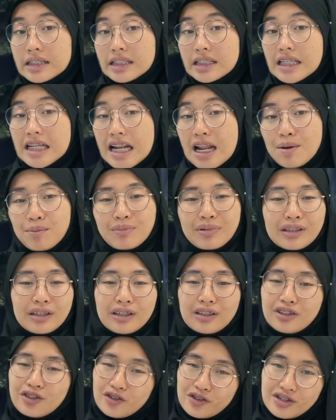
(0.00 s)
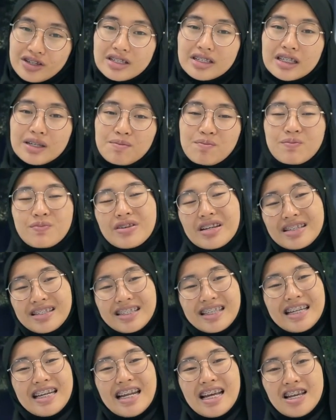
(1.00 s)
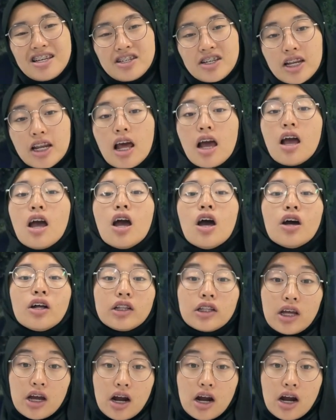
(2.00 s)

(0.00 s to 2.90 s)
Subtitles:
for sustainable tourism destination,